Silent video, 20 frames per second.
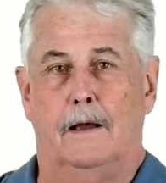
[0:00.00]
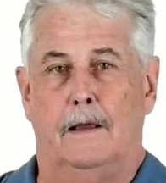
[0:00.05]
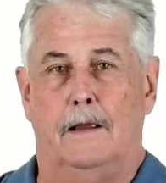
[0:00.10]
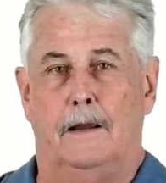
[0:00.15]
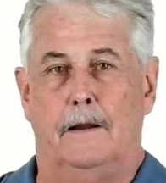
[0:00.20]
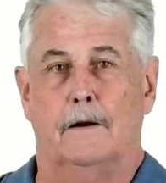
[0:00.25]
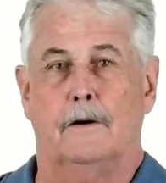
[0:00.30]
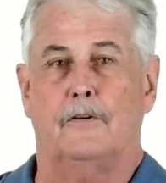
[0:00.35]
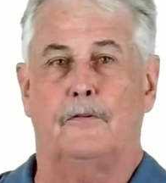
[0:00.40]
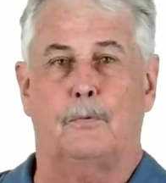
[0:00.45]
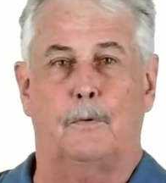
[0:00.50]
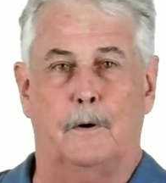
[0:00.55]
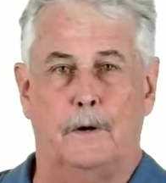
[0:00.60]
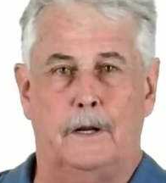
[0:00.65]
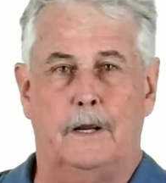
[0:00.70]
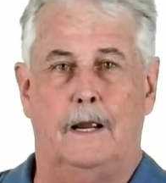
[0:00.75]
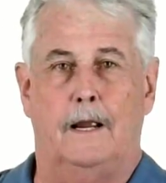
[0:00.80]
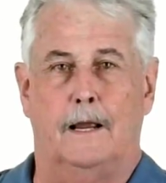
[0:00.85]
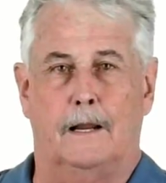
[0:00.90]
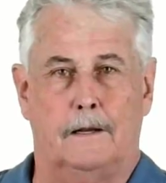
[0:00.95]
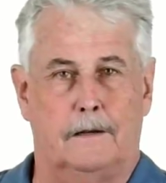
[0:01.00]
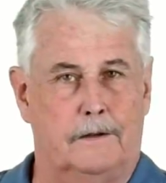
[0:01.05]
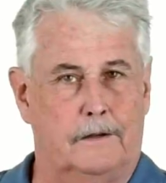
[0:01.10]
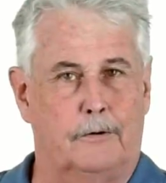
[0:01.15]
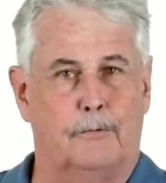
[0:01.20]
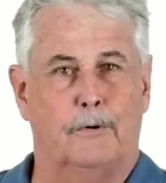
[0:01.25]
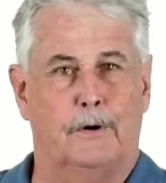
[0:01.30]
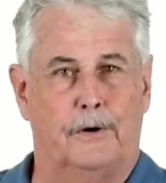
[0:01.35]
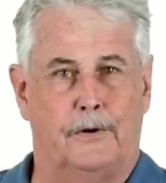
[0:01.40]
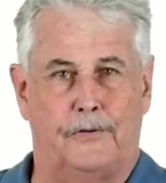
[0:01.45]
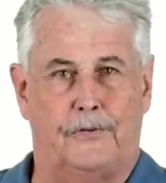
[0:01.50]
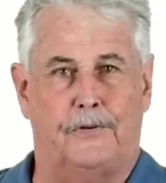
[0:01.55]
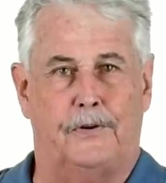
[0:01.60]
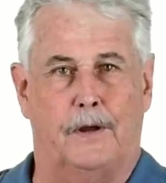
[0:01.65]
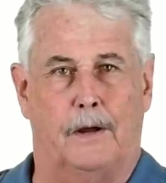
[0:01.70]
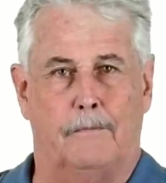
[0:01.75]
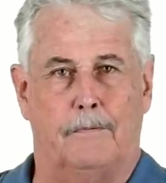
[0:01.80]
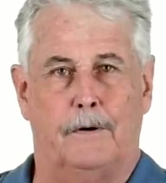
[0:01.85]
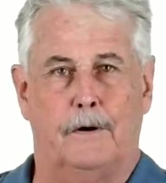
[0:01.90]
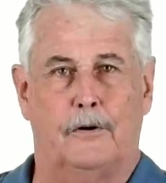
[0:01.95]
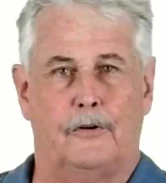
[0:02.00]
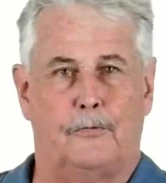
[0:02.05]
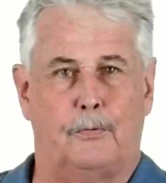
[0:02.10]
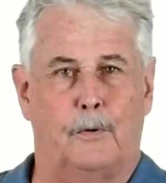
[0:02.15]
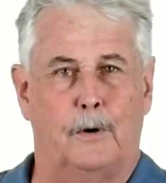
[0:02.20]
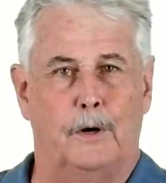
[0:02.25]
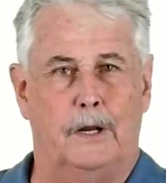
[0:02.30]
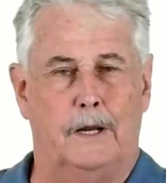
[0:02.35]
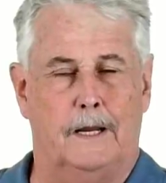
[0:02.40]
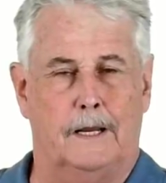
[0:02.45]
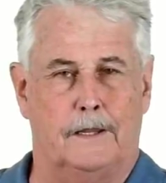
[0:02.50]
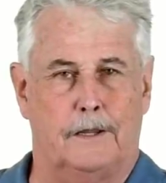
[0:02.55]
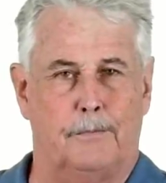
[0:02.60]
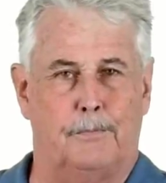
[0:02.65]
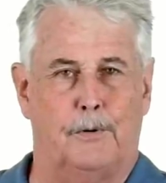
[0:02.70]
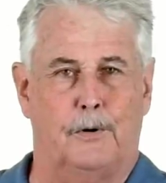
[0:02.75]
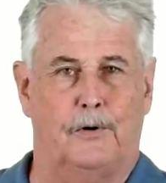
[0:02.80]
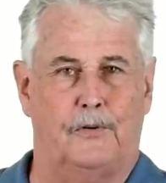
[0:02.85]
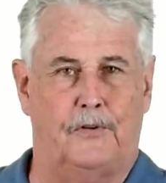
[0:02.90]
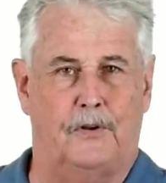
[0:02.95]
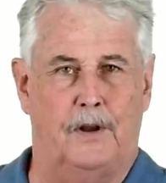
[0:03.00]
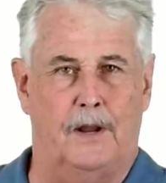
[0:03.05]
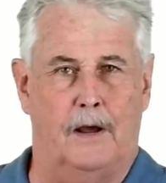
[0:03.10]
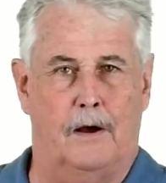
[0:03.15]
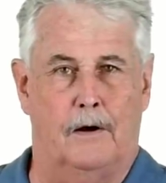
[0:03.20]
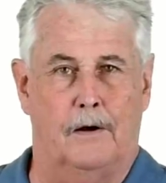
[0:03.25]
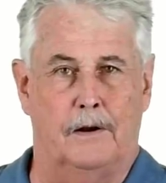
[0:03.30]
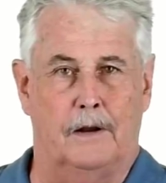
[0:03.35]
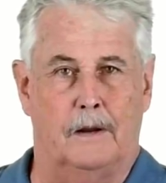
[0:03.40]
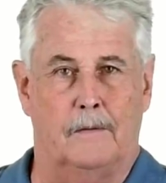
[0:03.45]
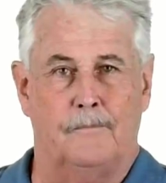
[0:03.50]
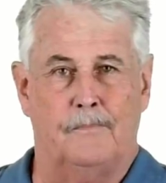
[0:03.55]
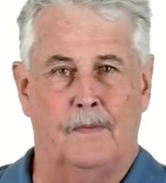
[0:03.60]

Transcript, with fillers: Here's where you get the real stuff. Here's where you get the personality.